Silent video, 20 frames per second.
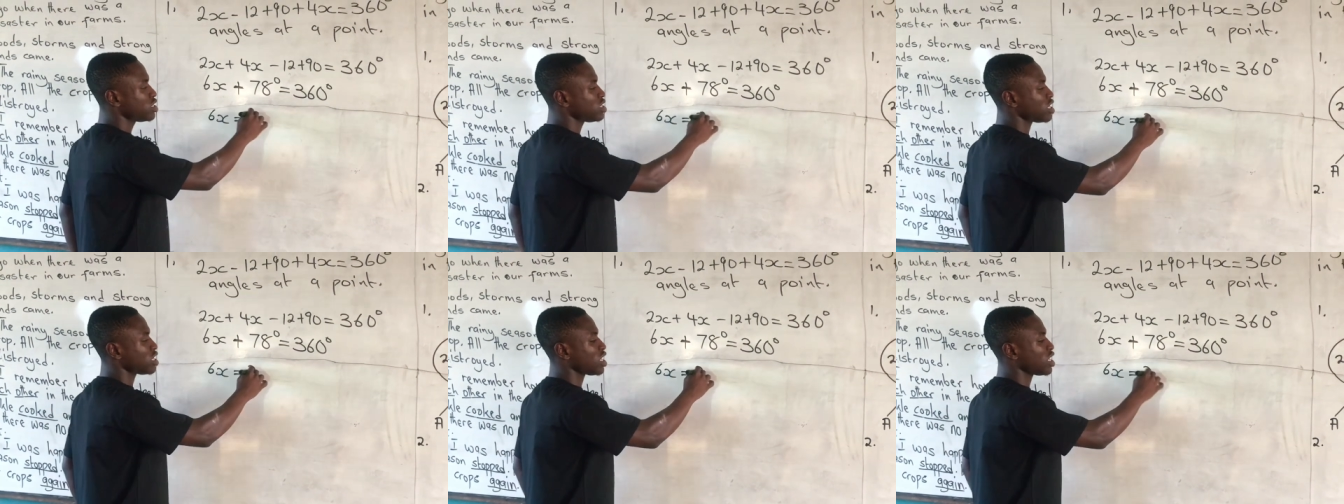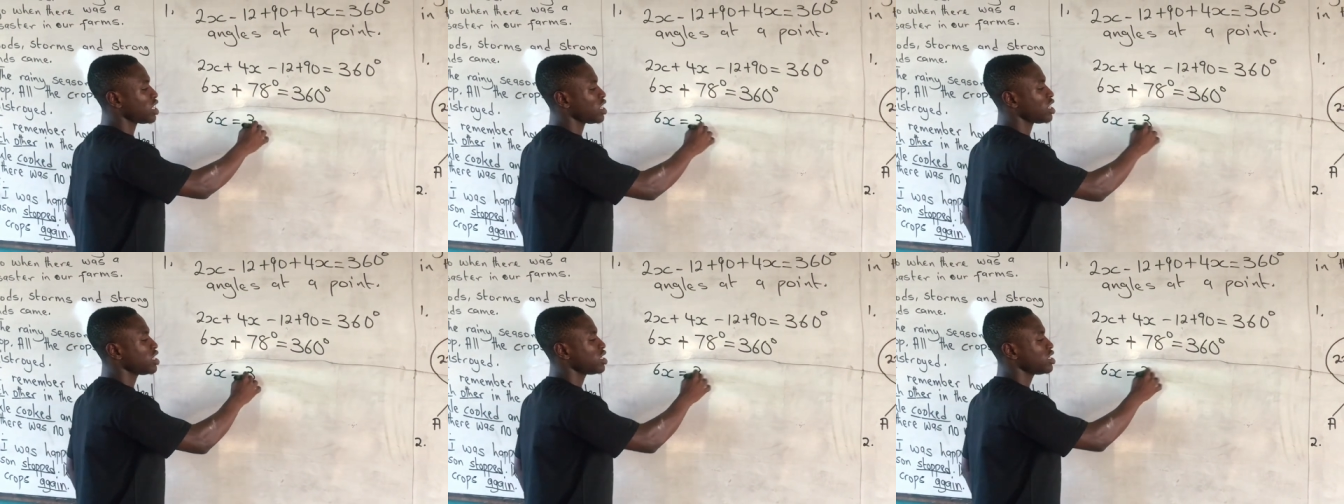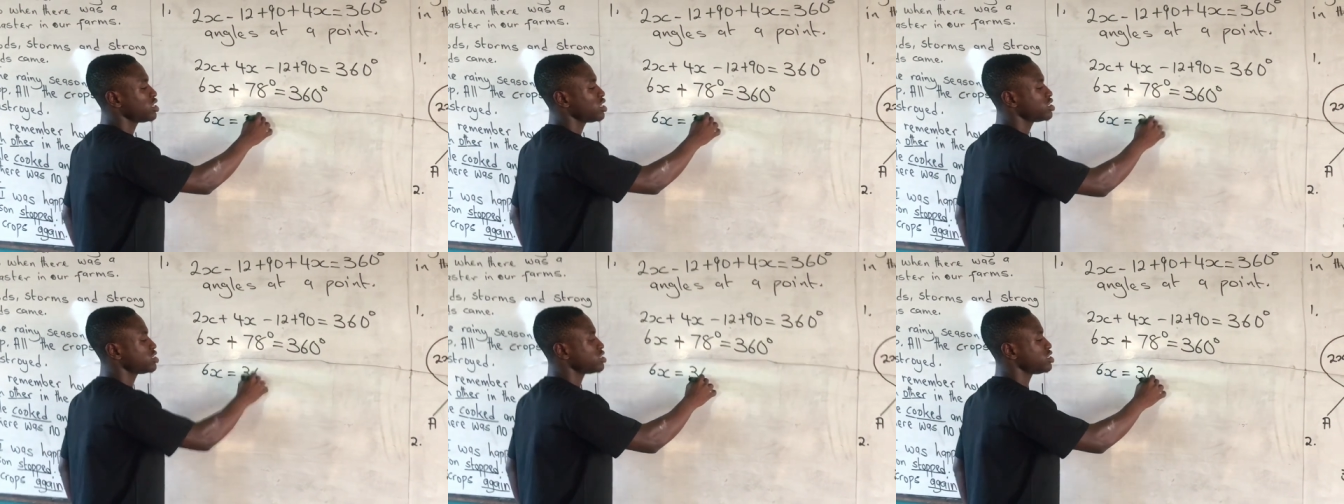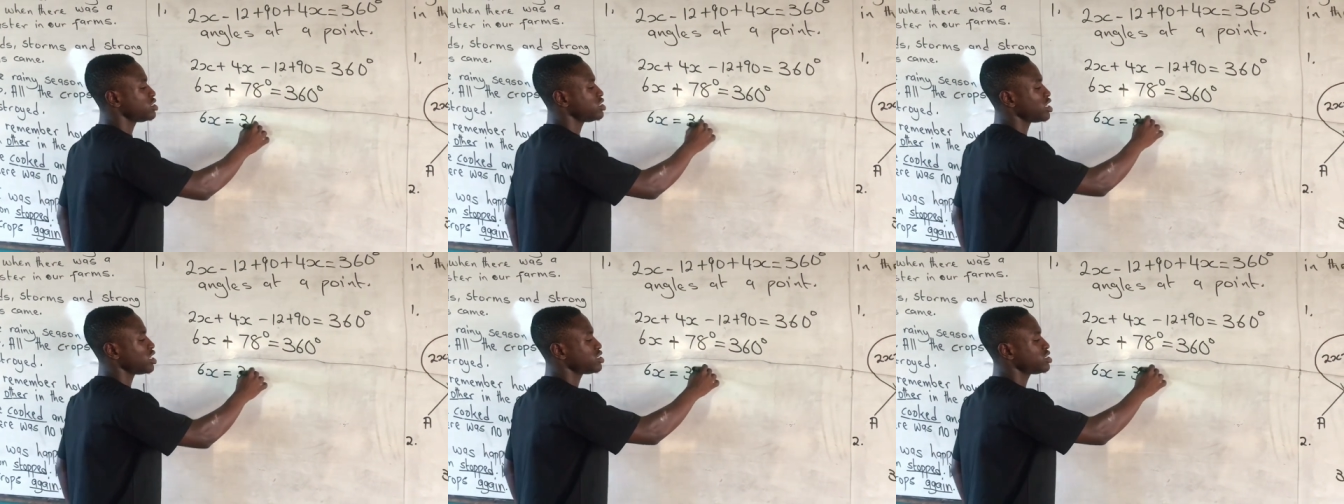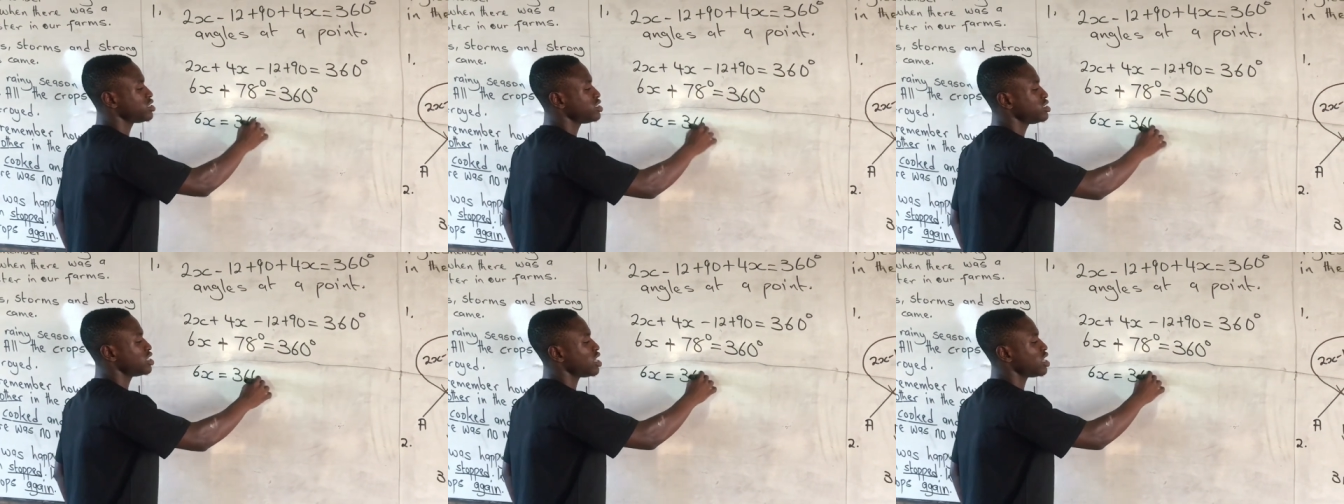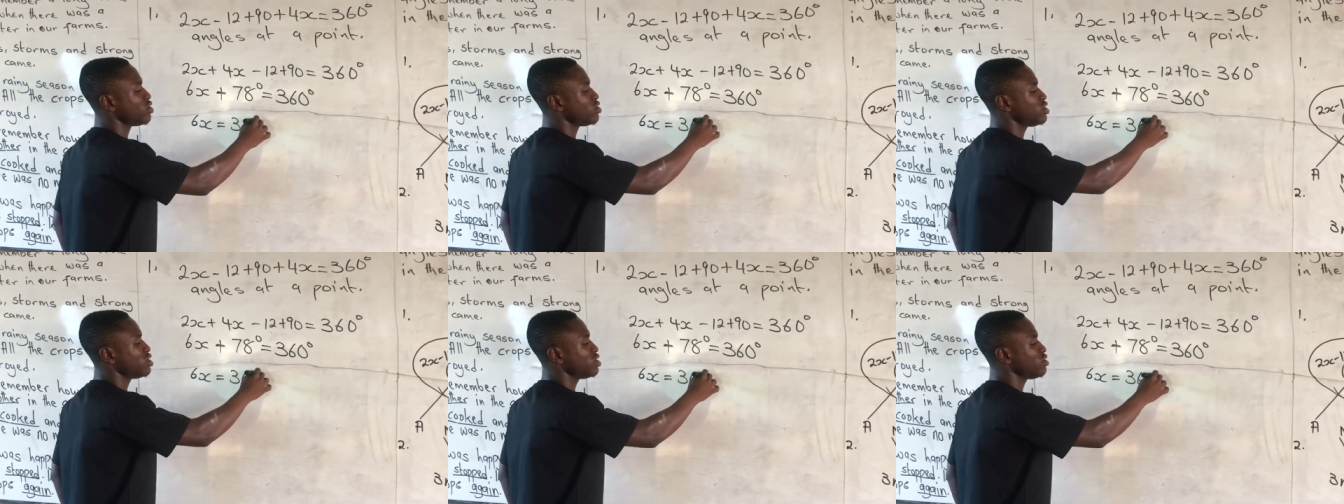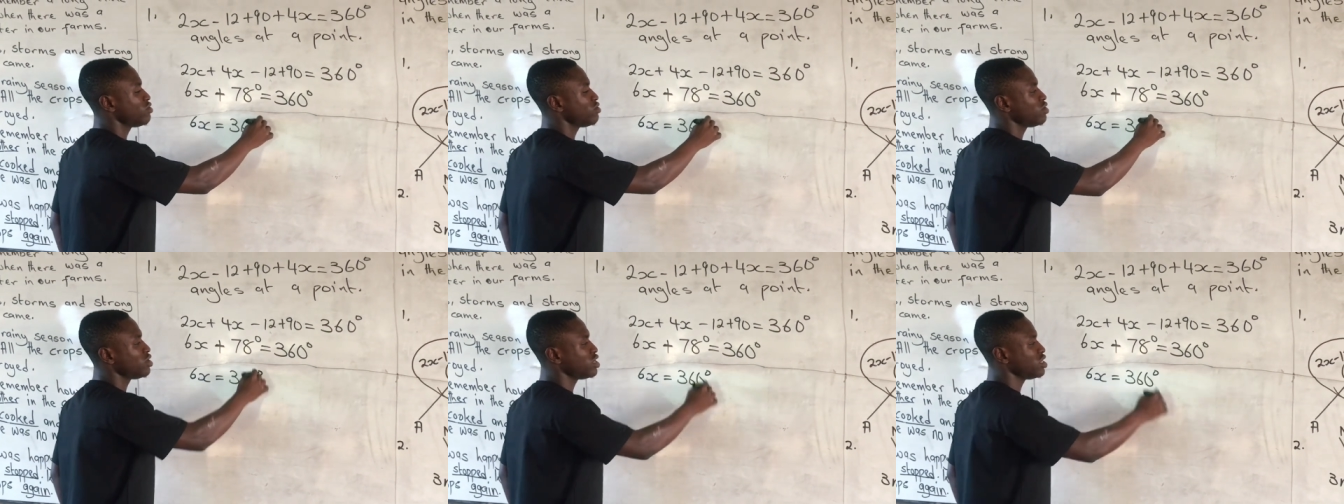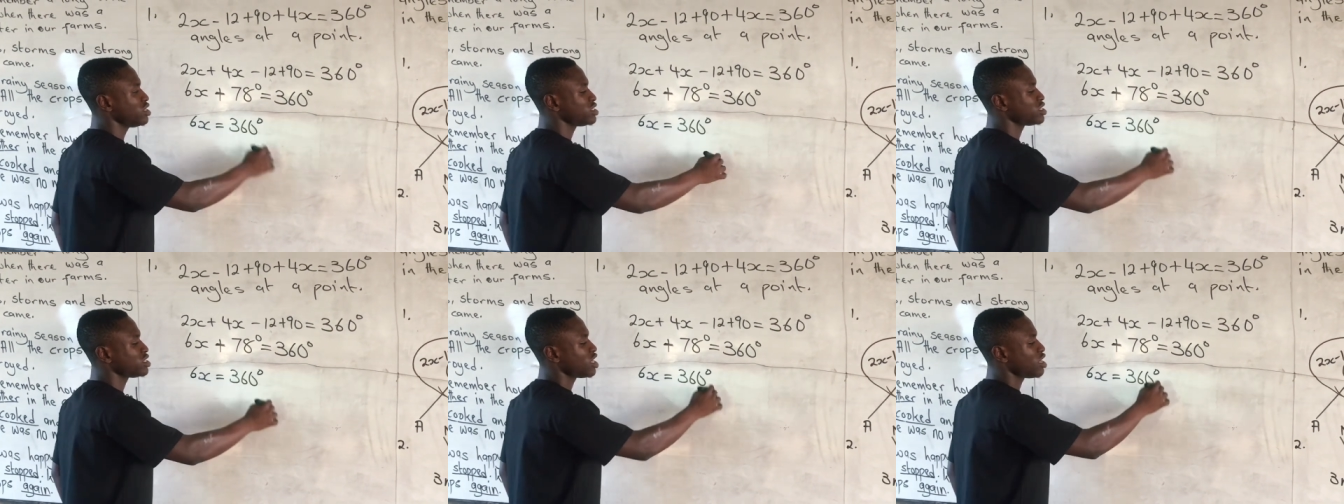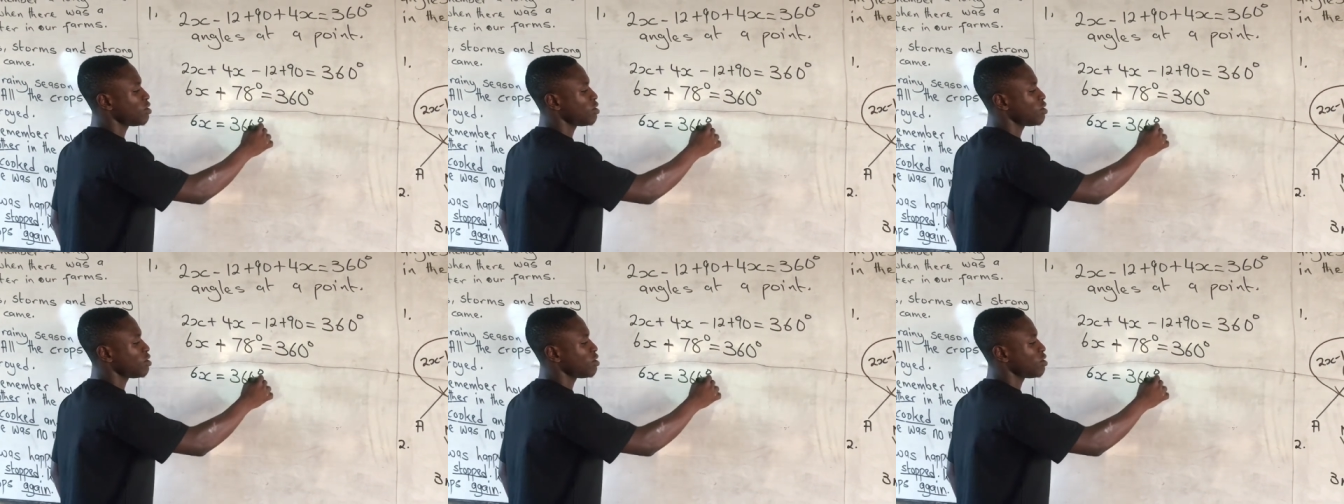360 degrees